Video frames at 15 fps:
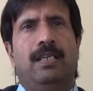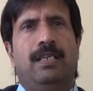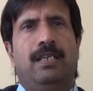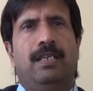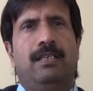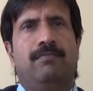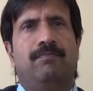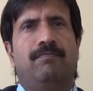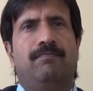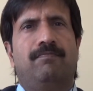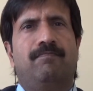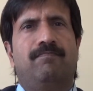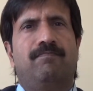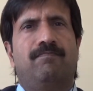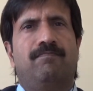and
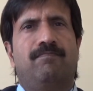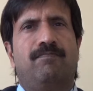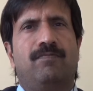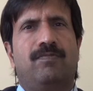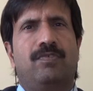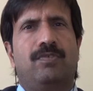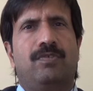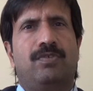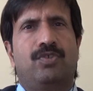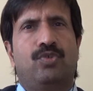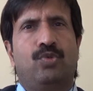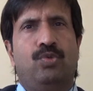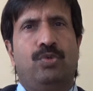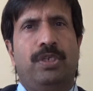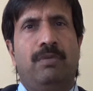
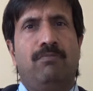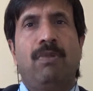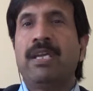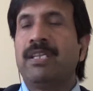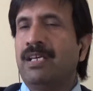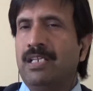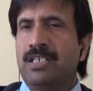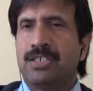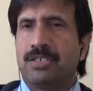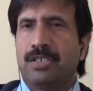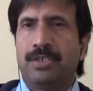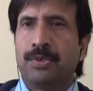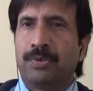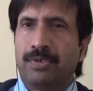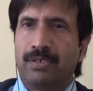so in my knowledge
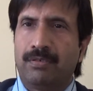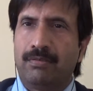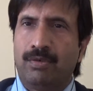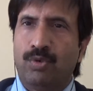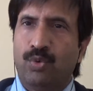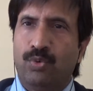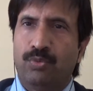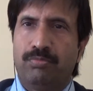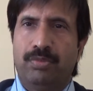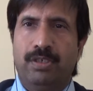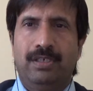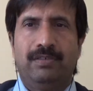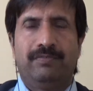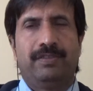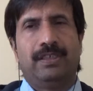i don't know
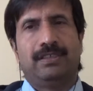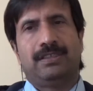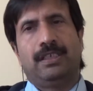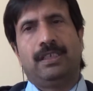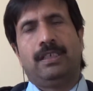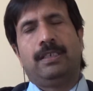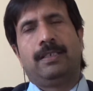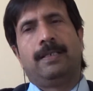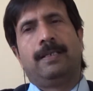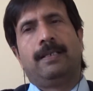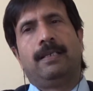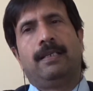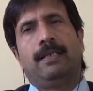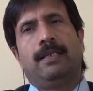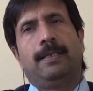there if there is any
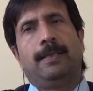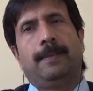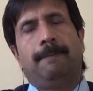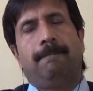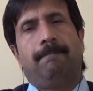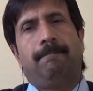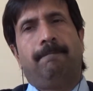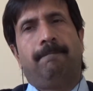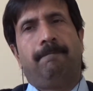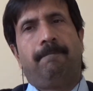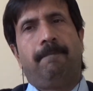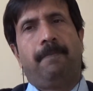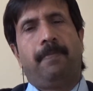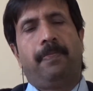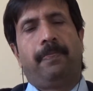
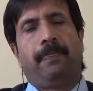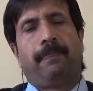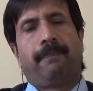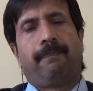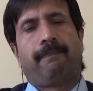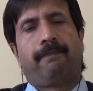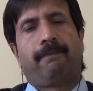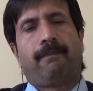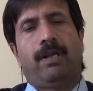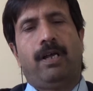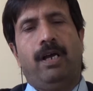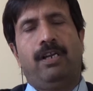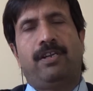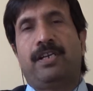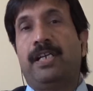
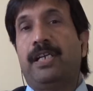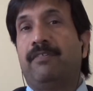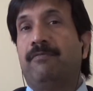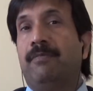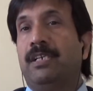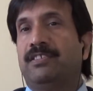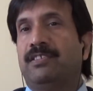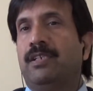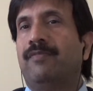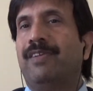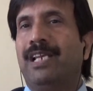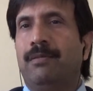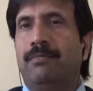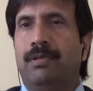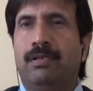um, alternative medicine
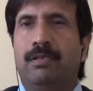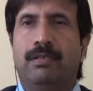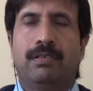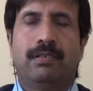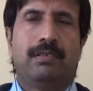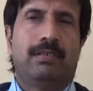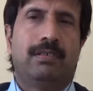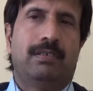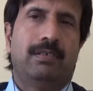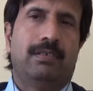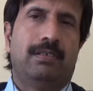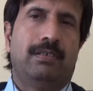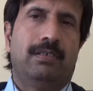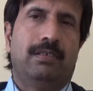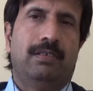available
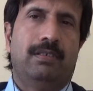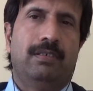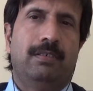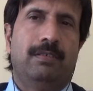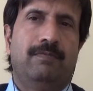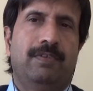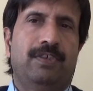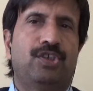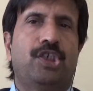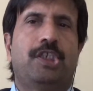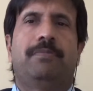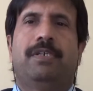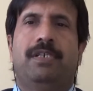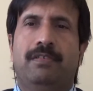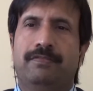uh, for the
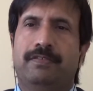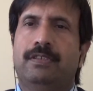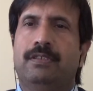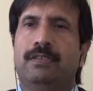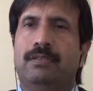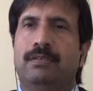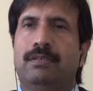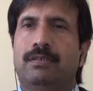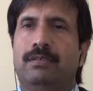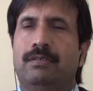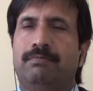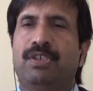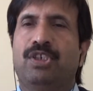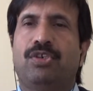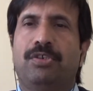treatment of the
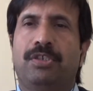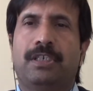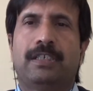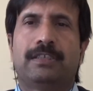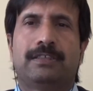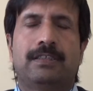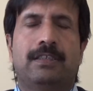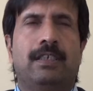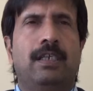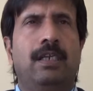pancreatic cancer